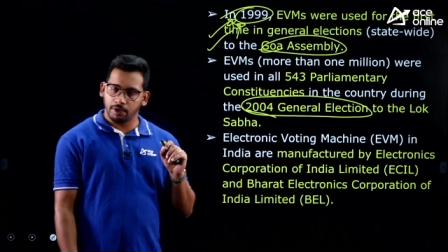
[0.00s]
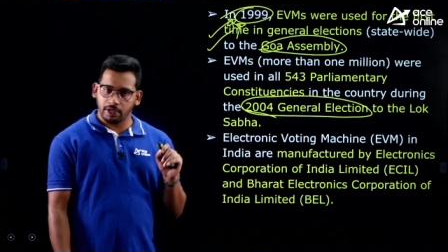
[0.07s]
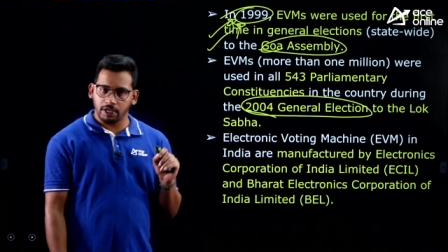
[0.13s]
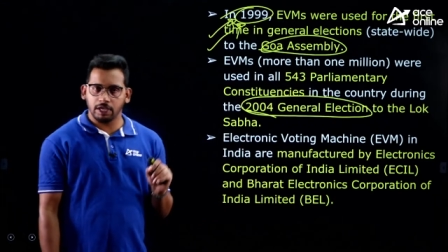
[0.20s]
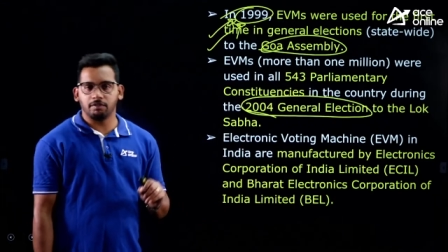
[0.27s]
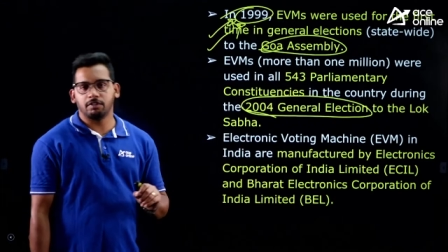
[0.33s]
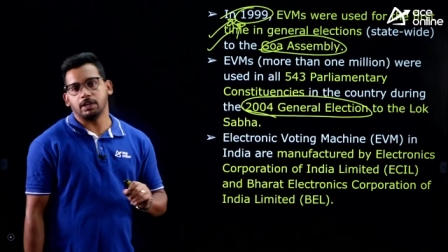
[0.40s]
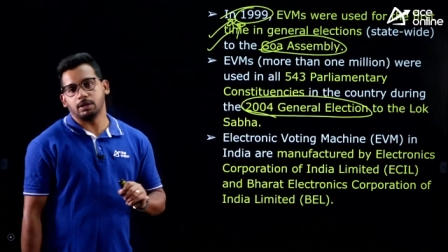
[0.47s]

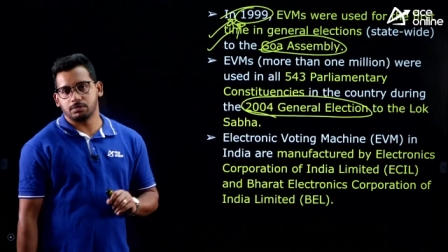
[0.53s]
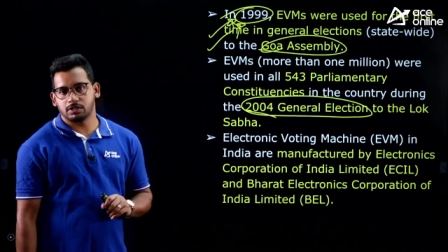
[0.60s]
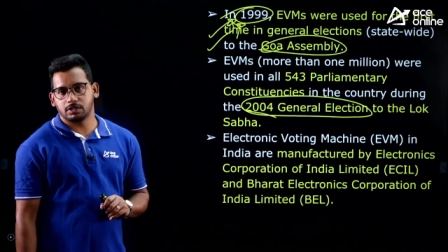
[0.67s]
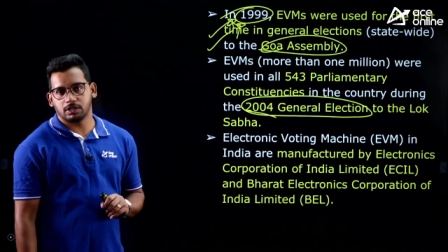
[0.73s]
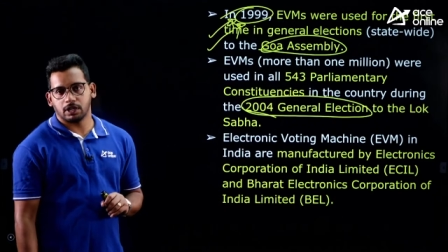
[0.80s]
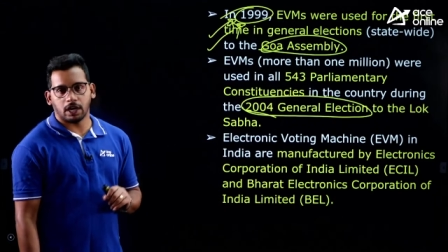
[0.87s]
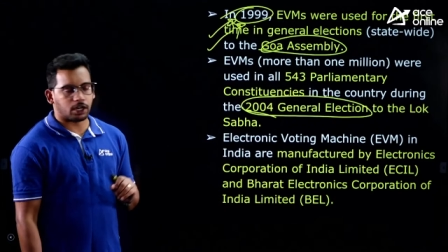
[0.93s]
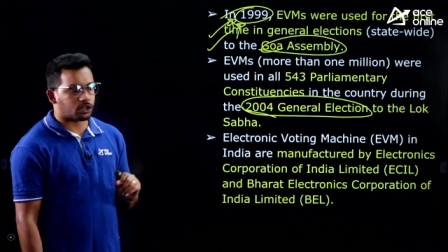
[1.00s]

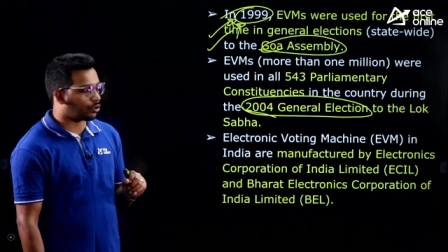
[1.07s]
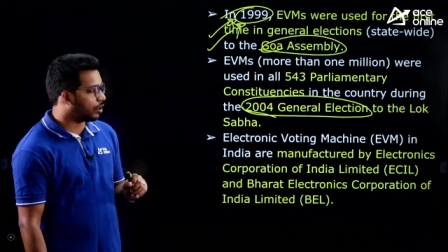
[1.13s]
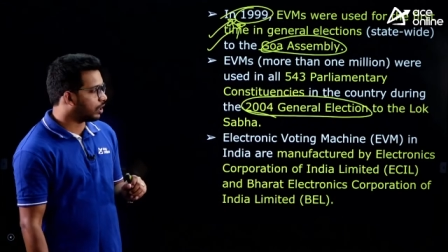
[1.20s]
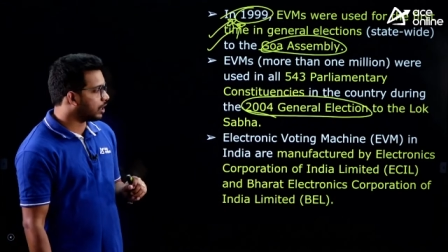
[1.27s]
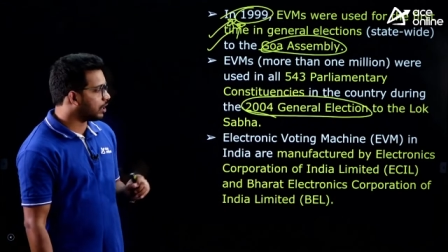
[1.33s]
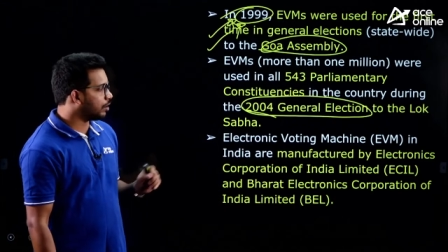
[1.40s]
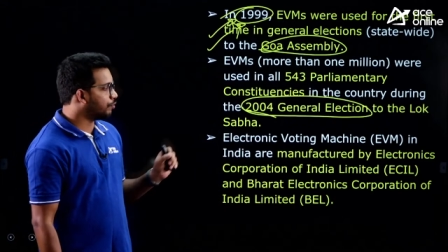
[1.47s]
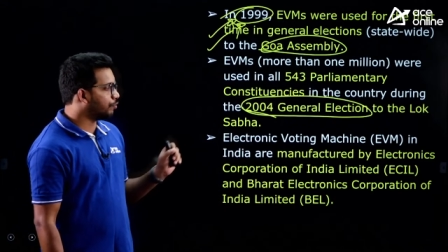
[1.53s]
EVMs,
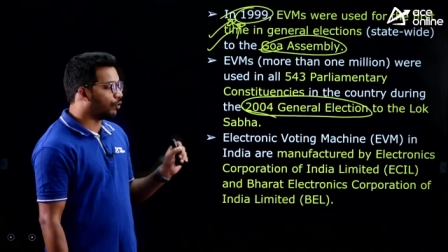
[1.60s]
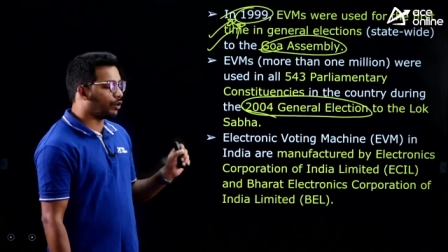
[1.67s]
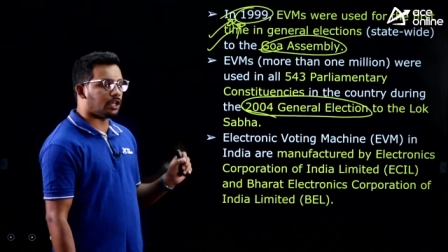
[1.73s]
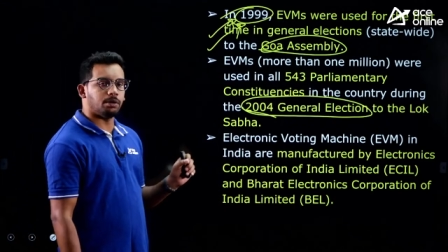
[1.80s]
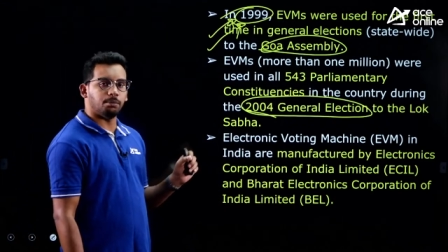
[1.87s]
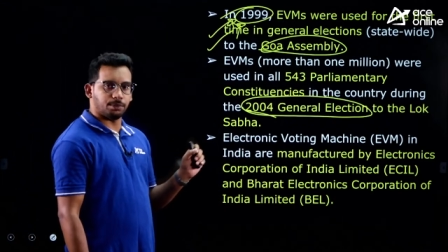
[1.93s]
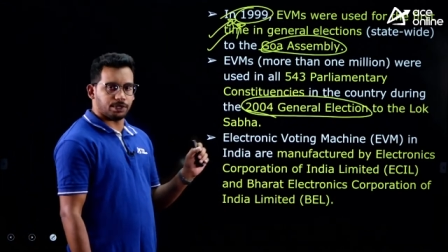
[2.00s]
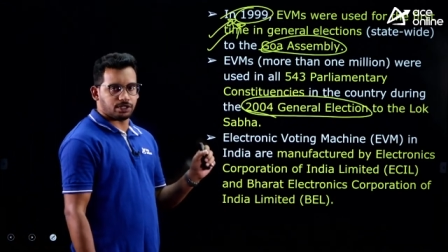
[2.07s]
electronic
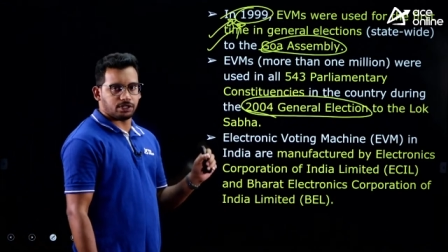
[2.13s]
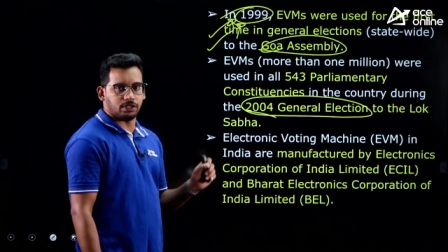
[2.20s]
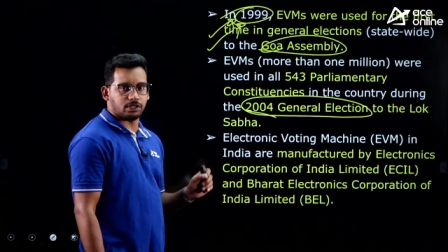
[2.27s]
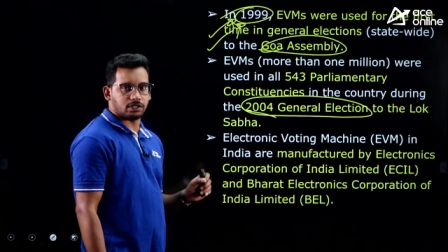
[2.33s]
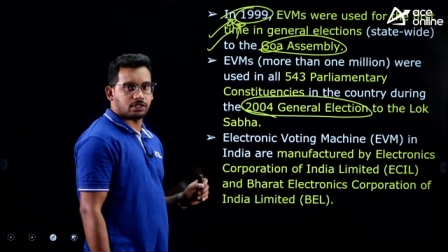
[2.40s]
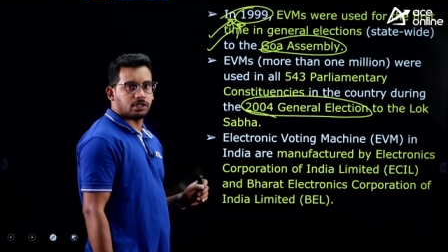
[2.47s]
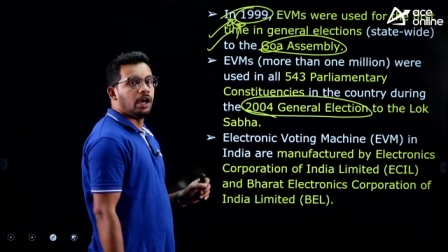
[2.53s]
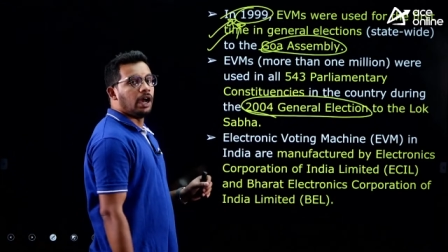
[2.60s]
voting
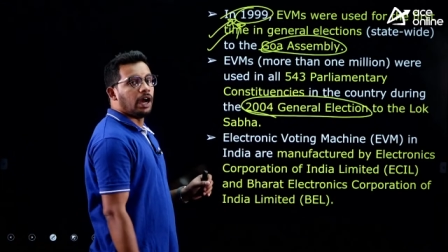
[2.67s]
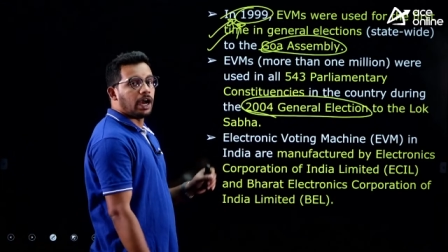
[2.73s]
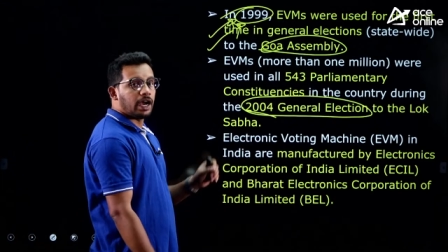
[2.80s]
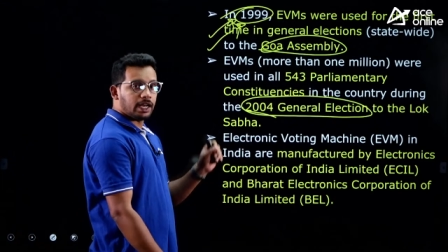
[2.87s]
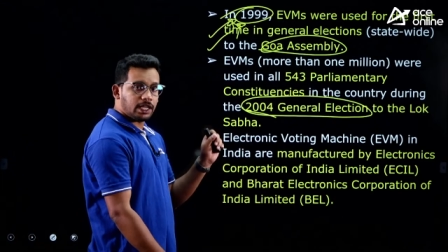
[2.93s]
machines. And